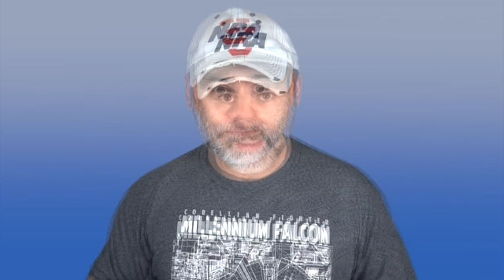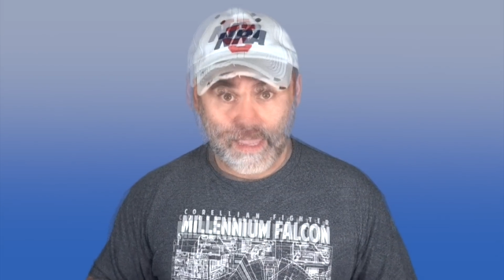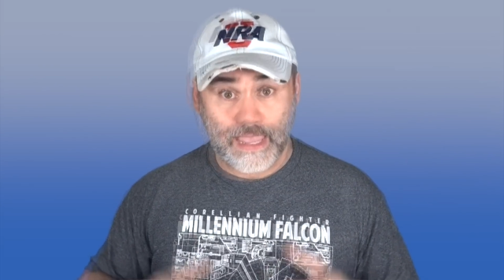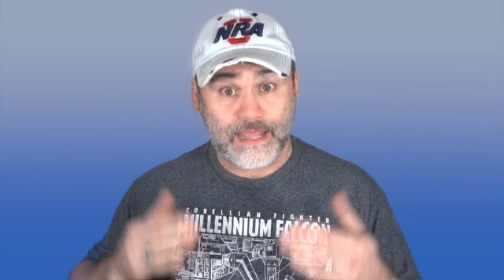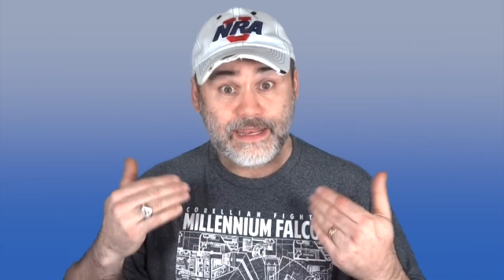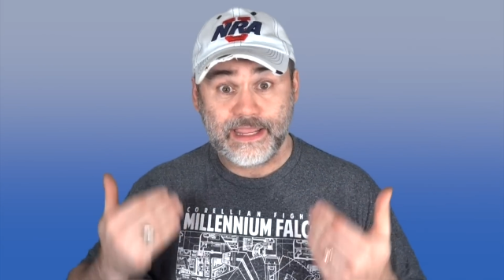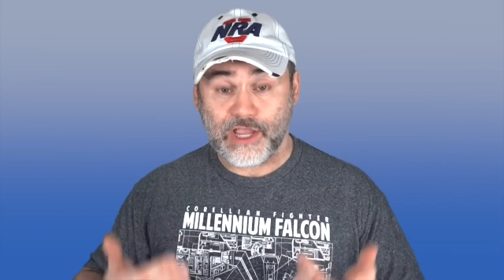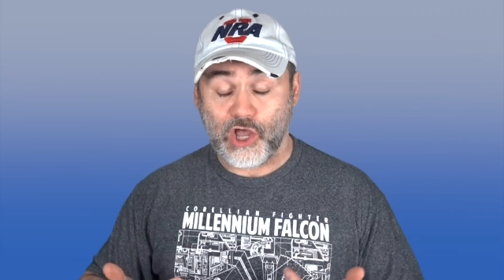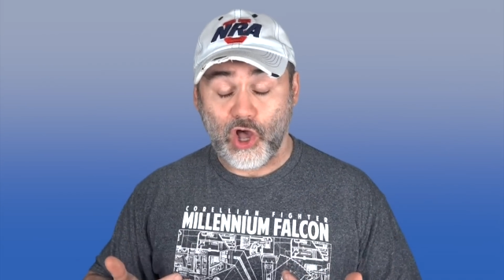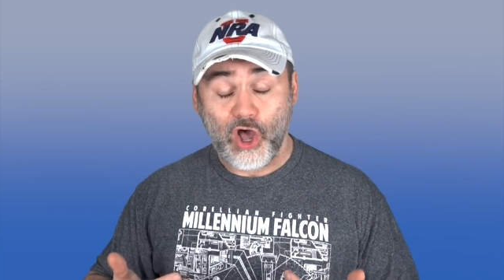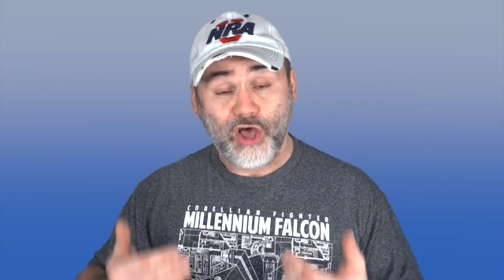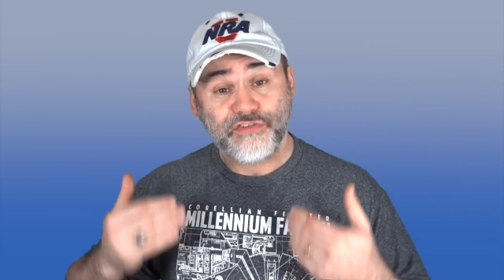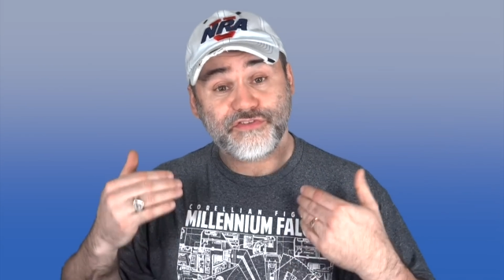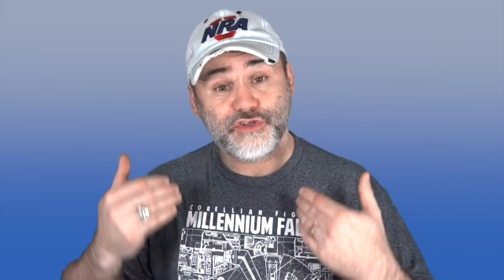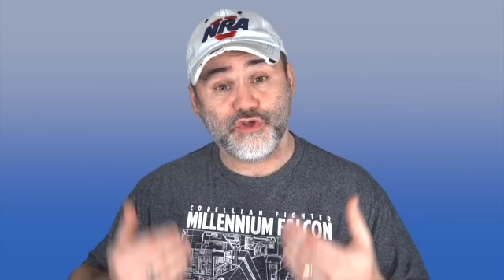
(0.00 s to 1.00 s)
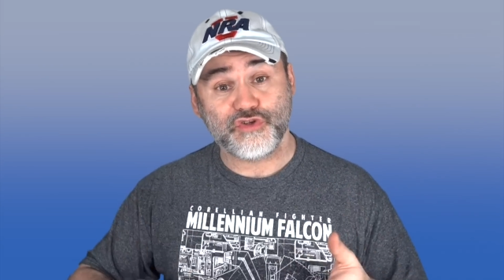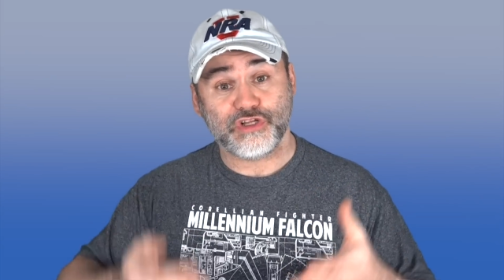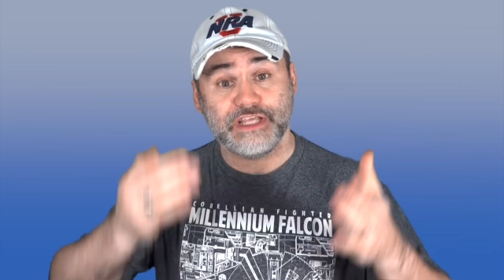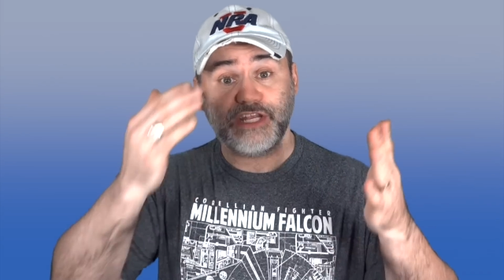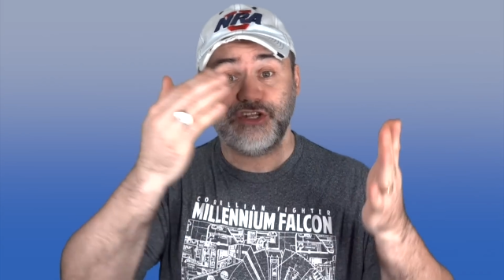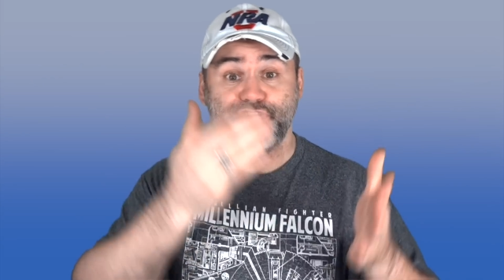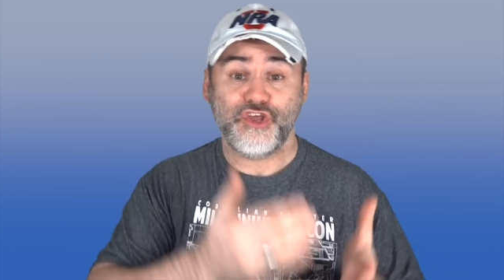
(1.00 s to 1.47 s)
And it costs
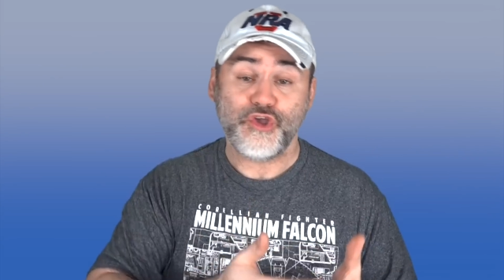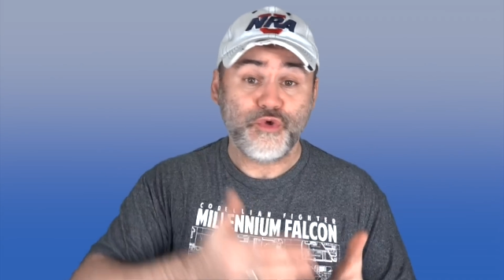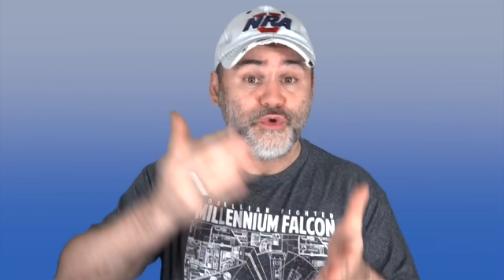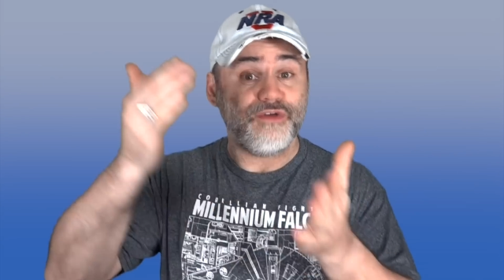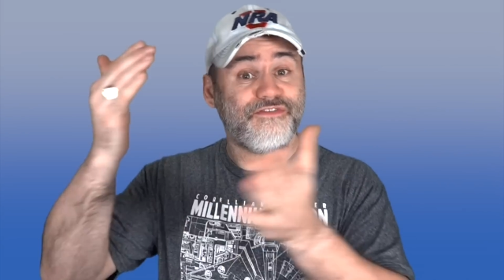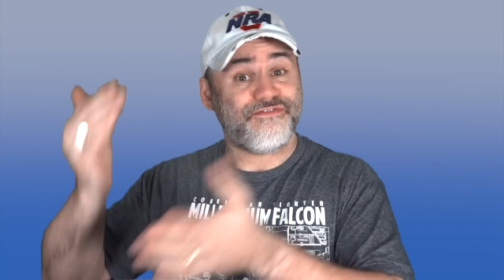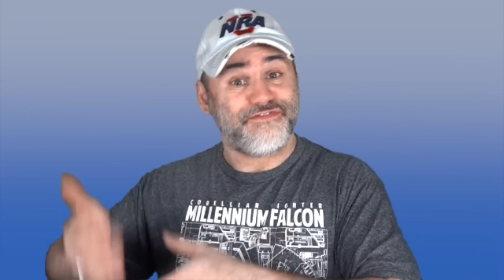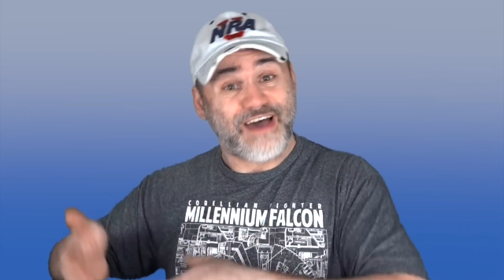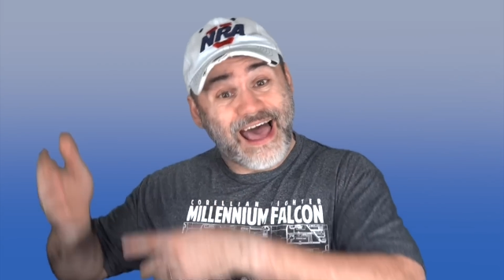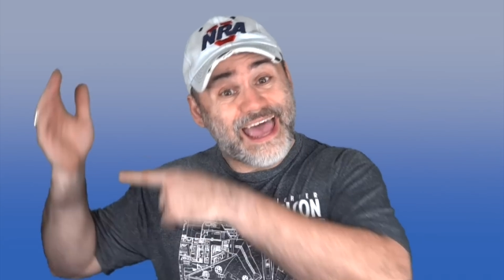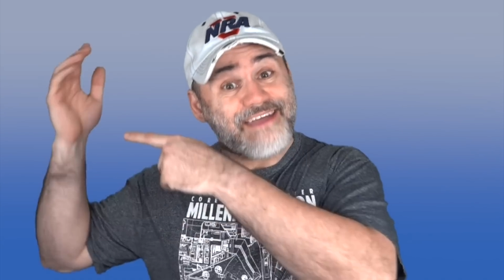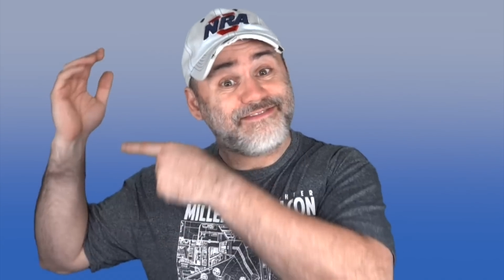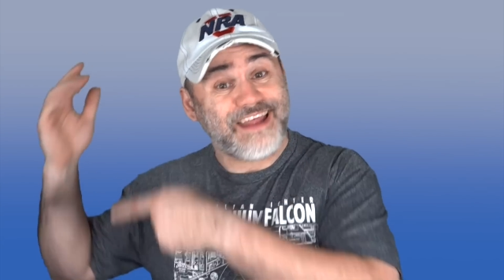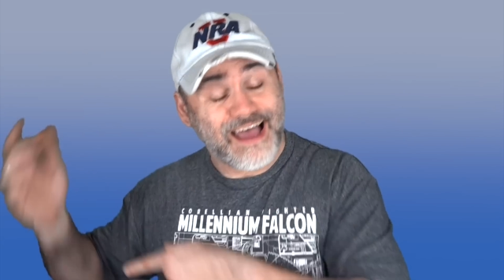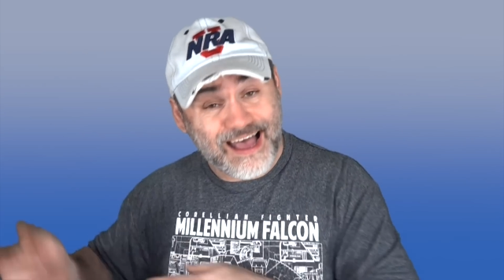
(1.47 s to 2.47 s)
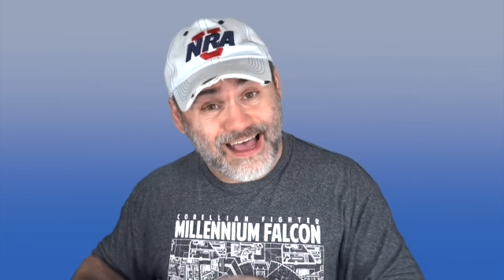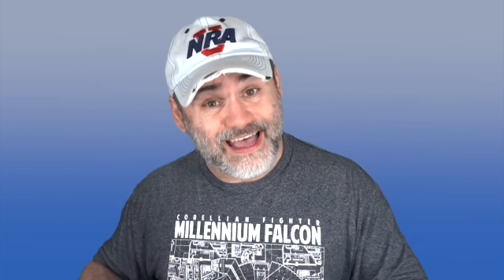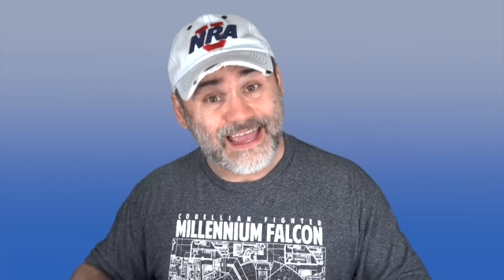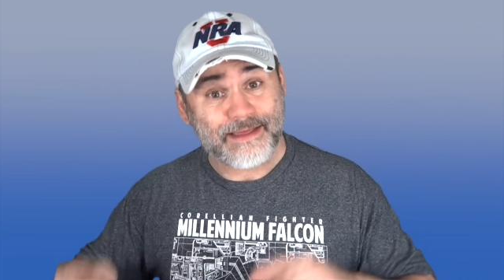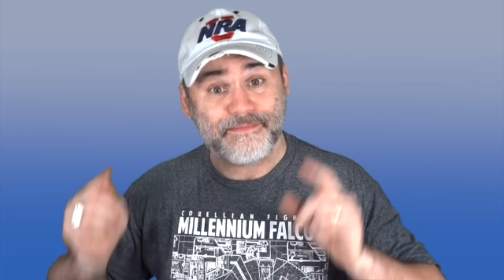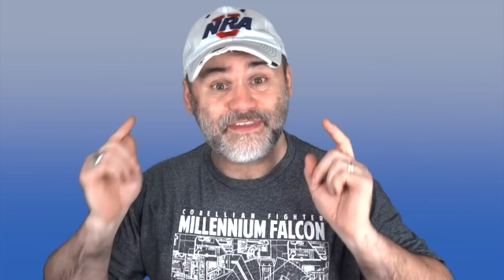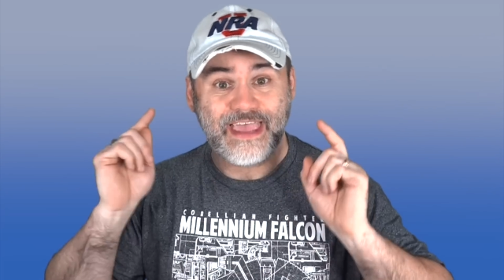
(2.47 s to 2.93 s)
usually 2 to 5
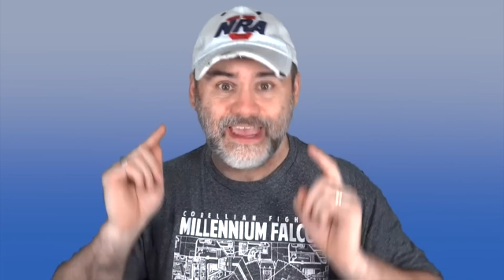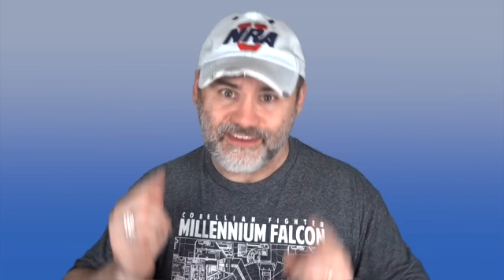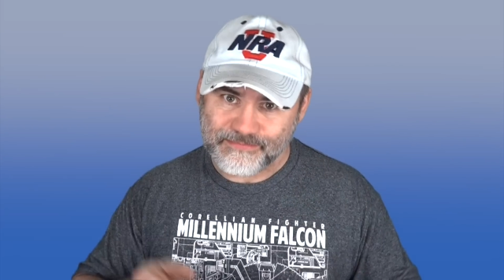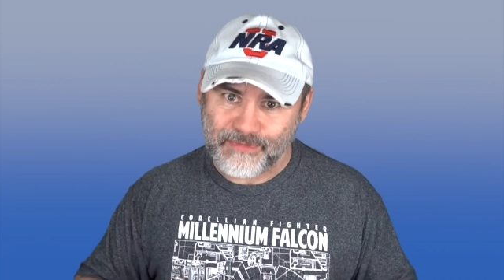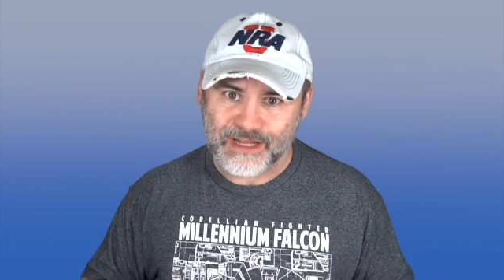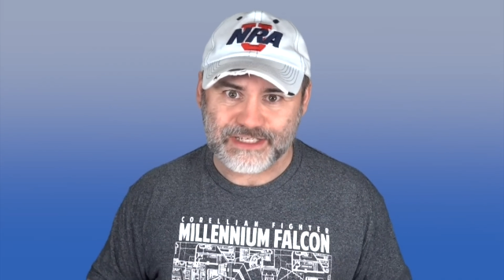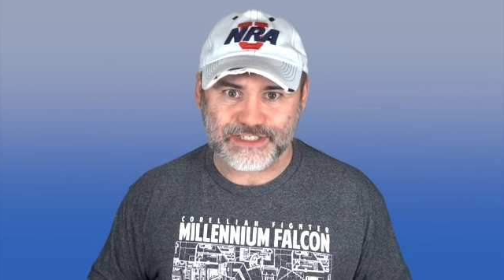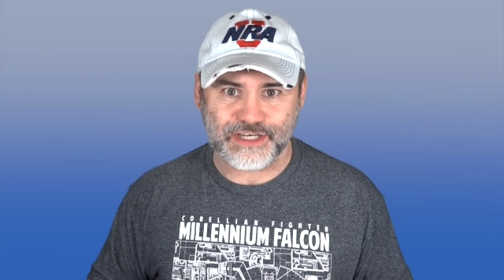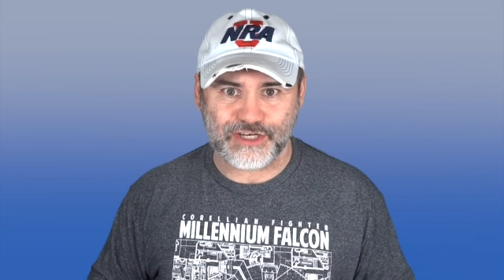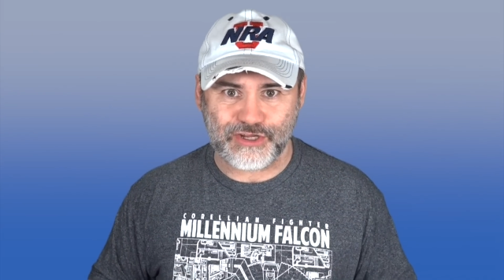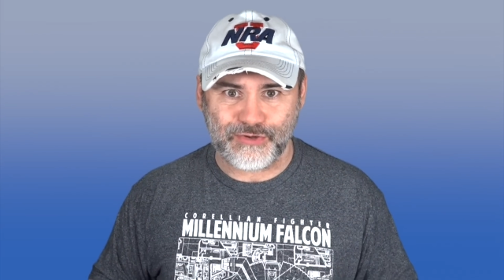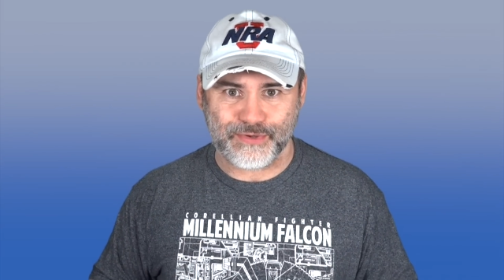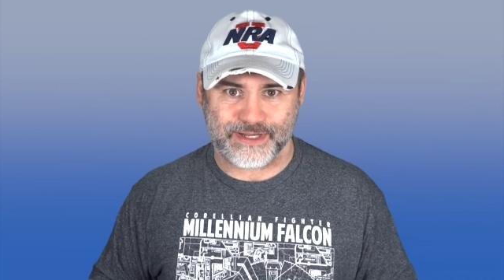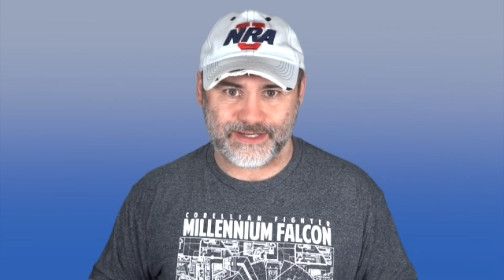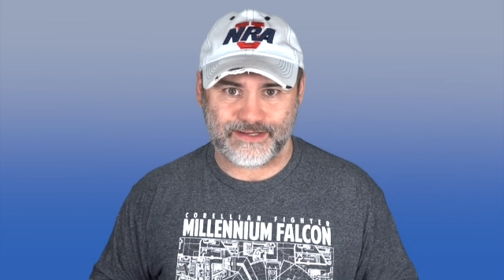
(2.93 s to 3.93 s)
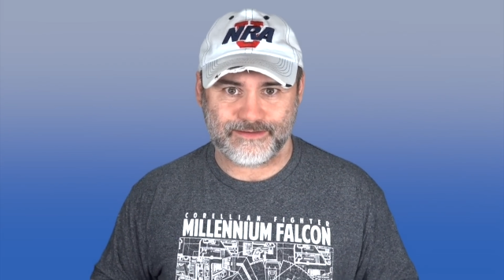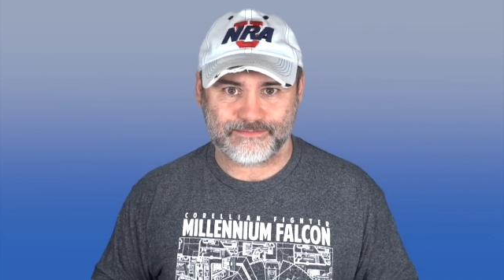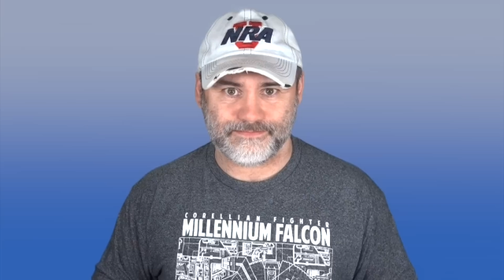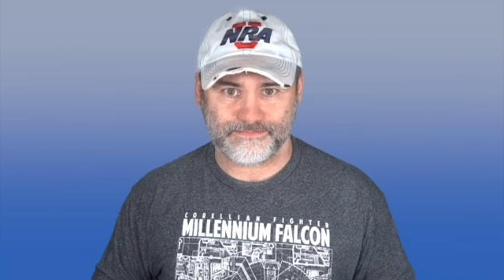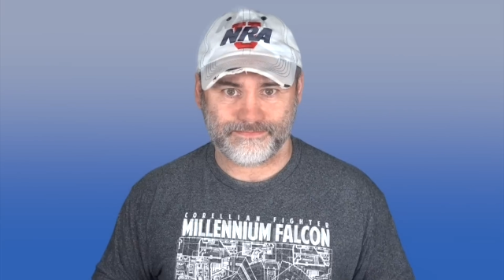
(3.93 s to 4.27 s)
times as much to do it.